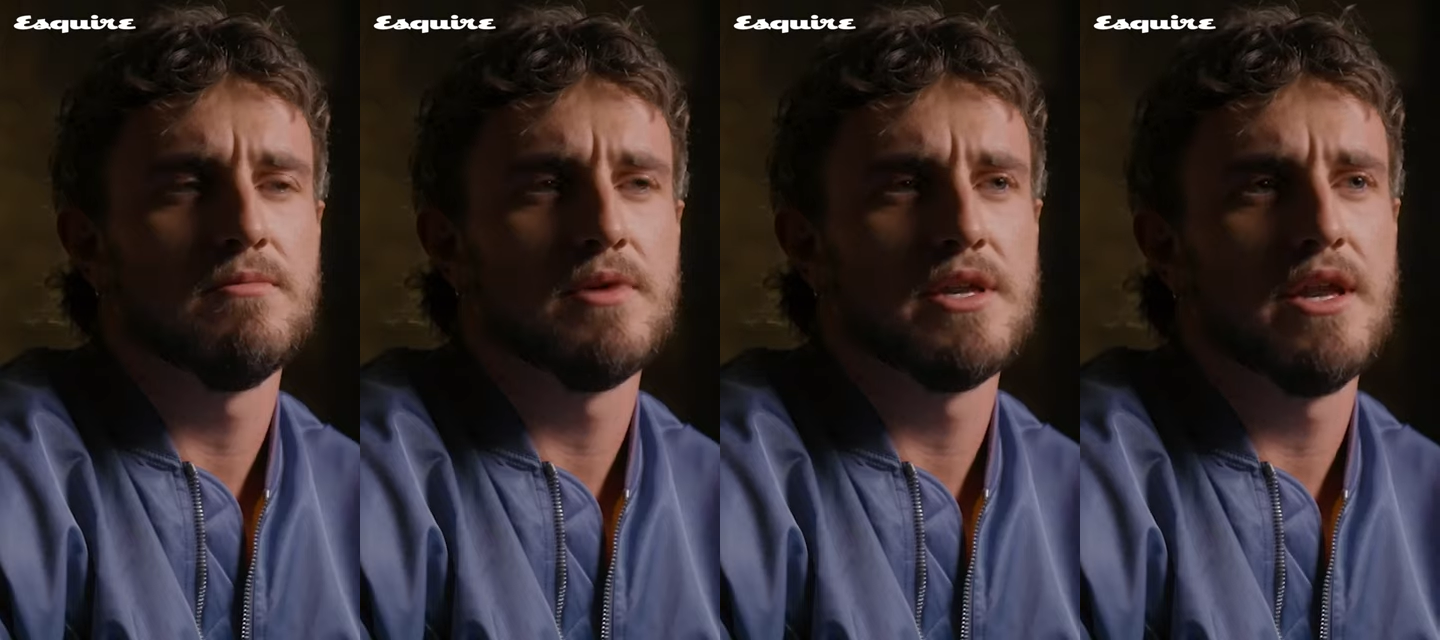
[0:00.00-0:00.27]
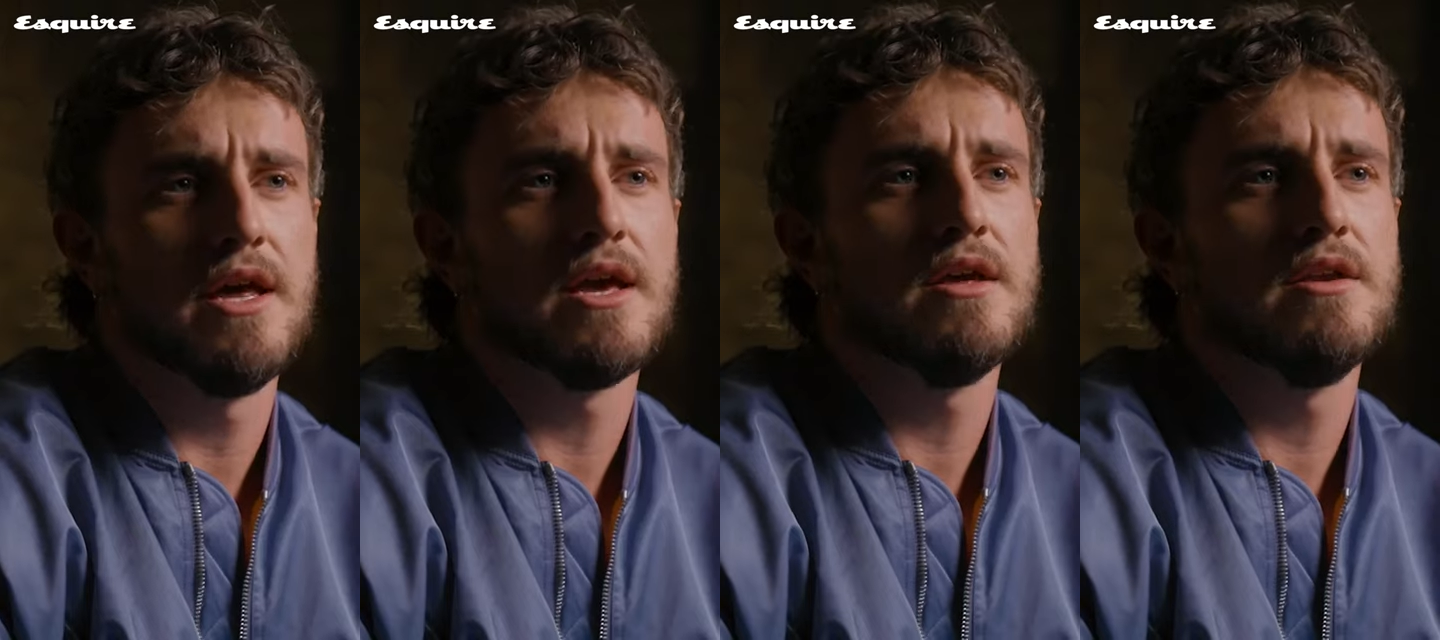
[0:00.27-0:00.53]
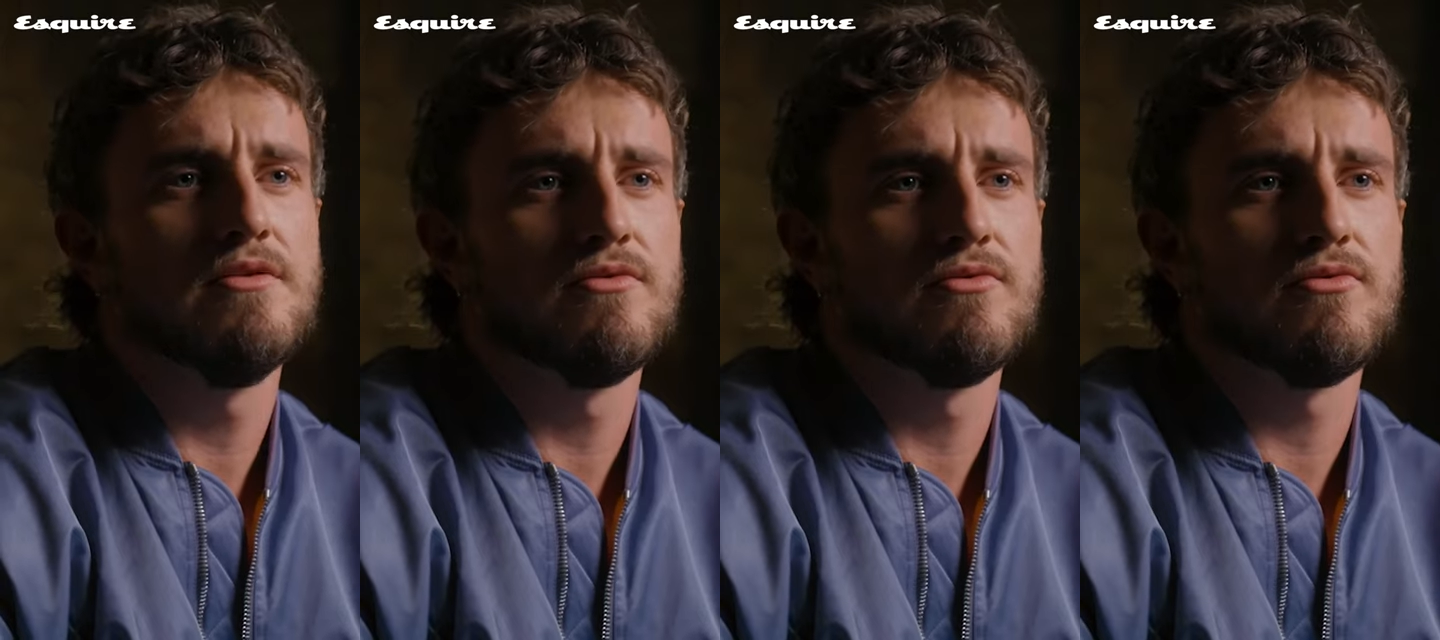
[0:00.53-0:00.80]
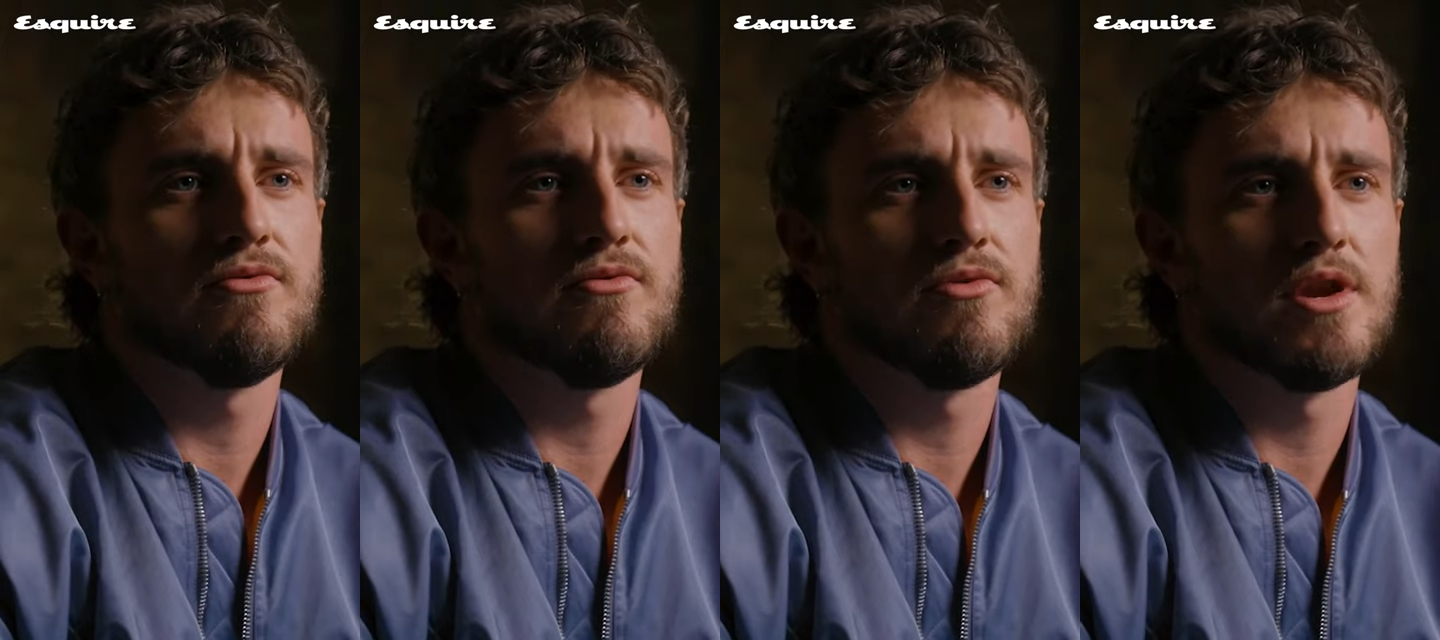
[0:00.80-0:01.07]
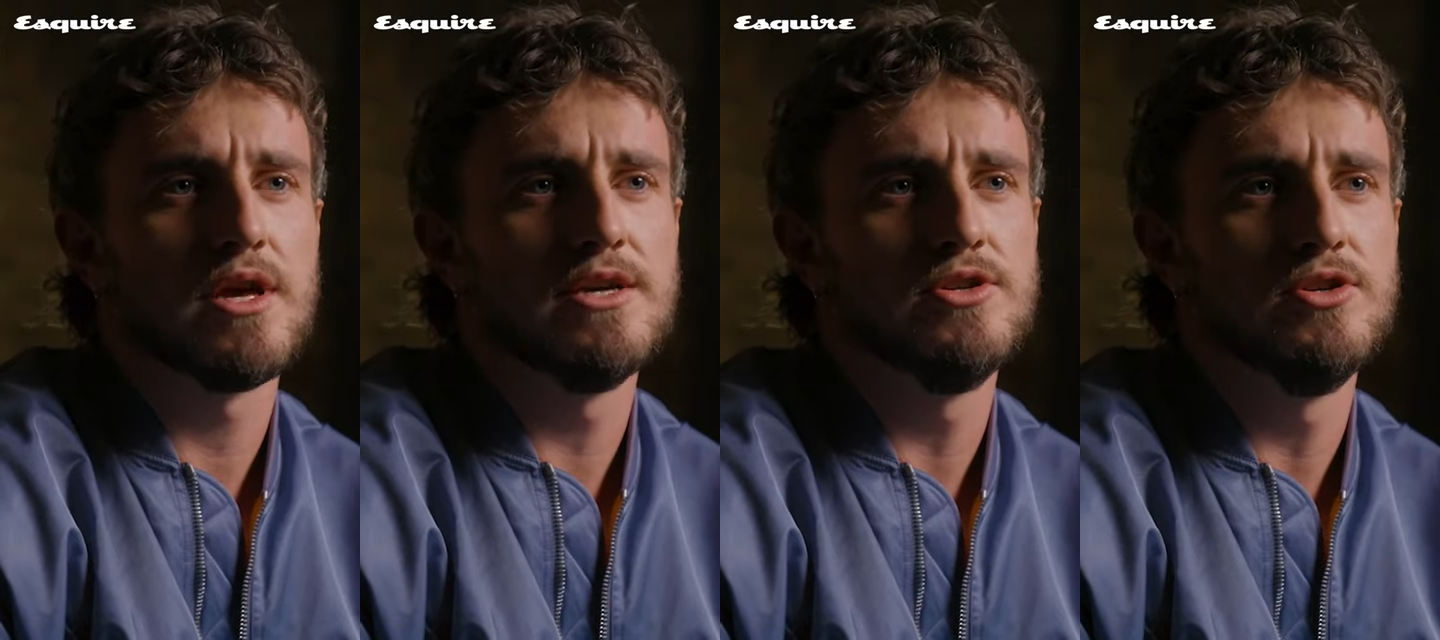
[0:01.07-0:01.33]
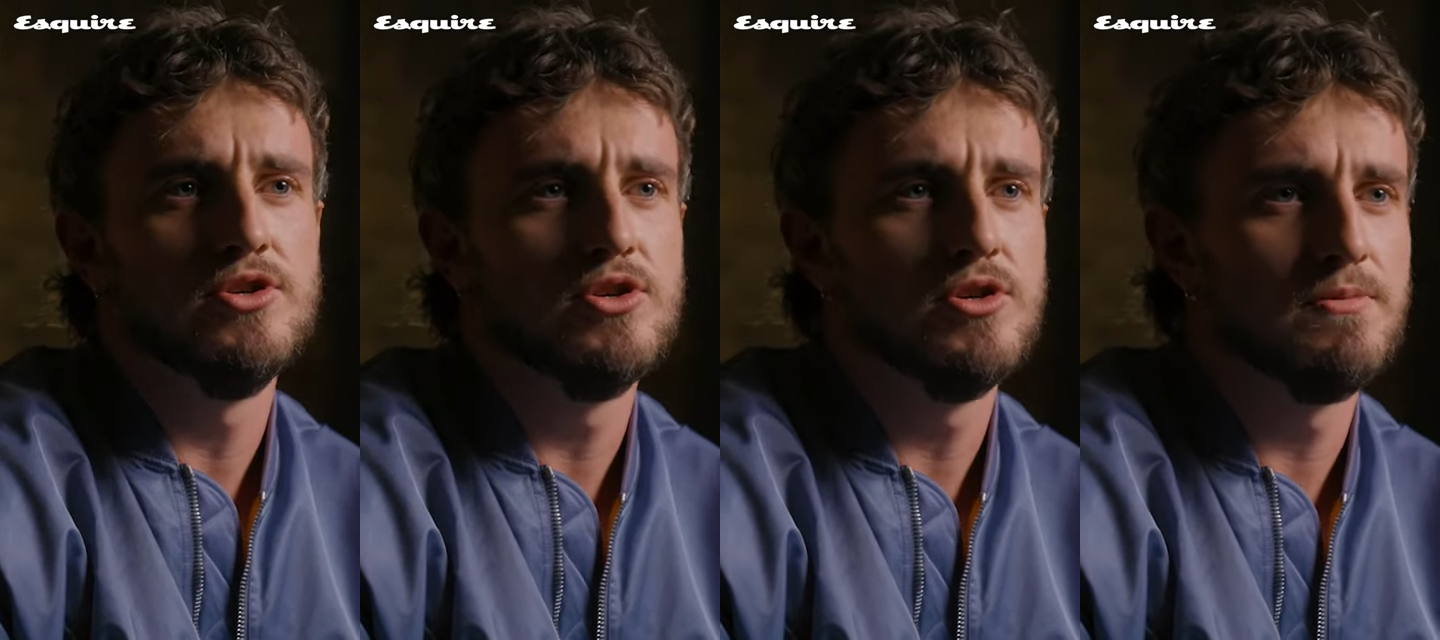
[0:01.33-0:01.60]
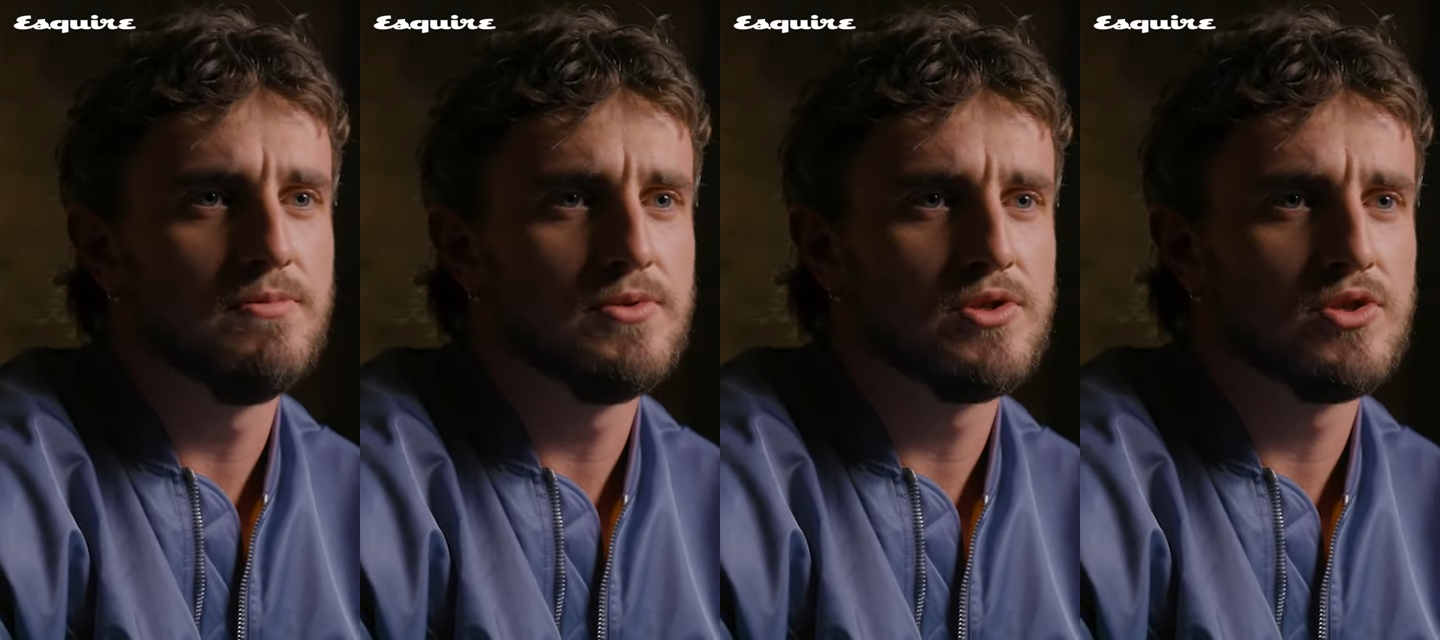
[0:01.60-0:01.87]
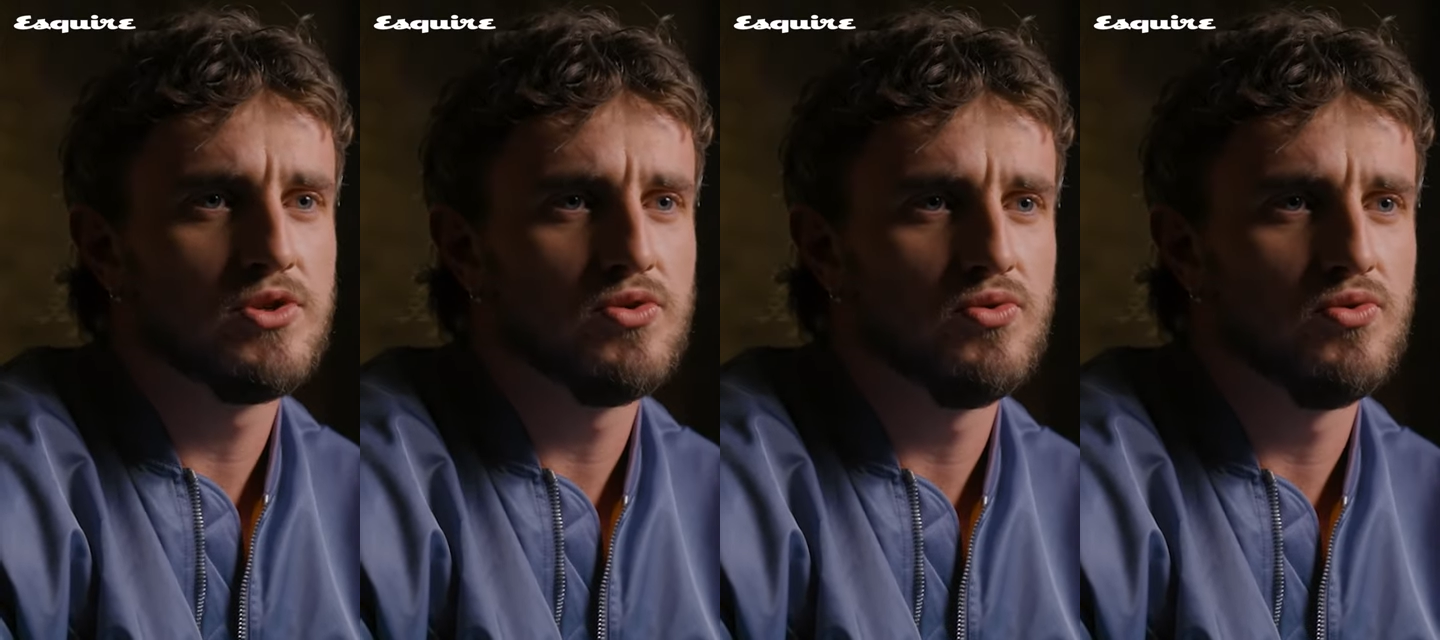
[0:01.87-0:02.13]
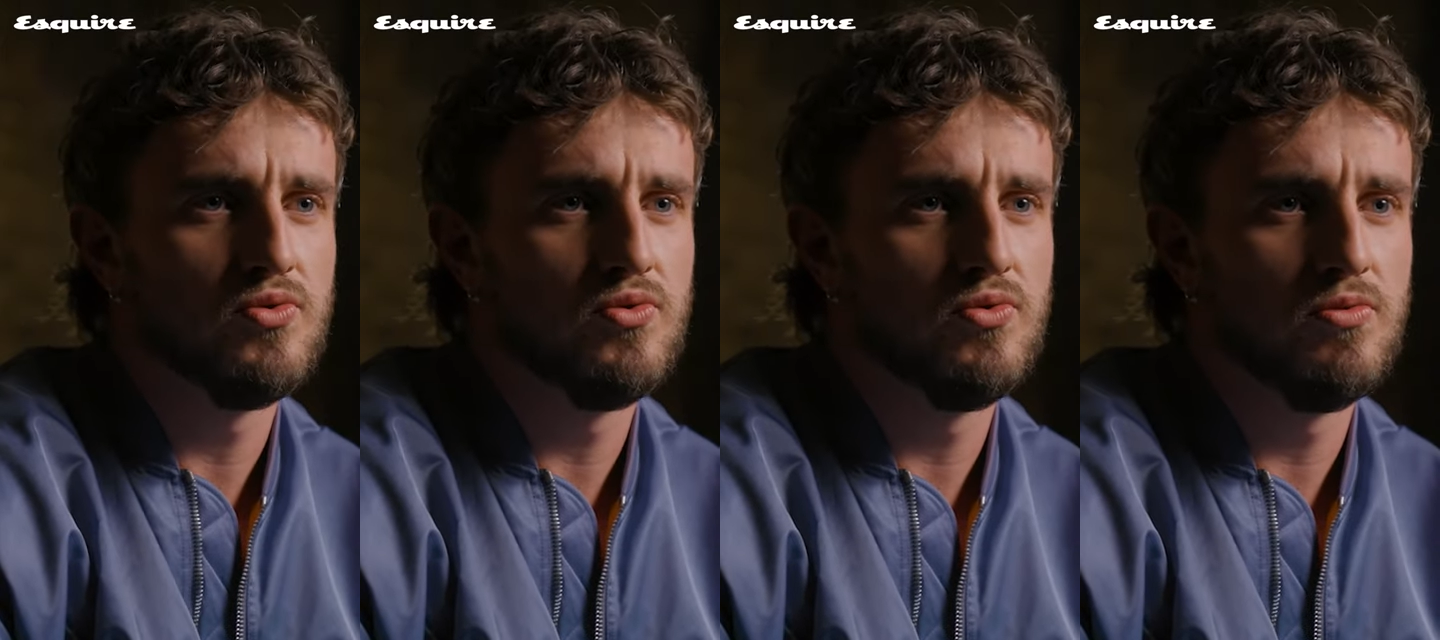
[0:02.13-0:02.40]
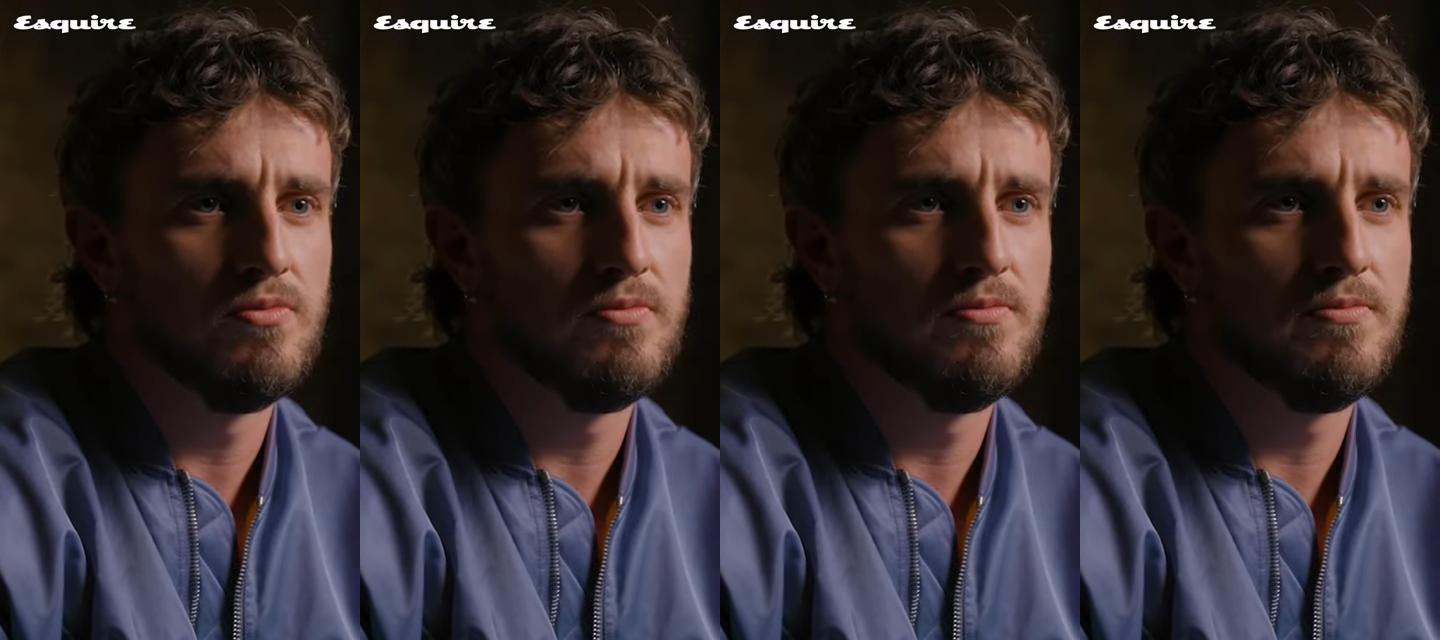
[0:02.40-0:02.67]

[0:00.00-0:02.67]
my negative relationship to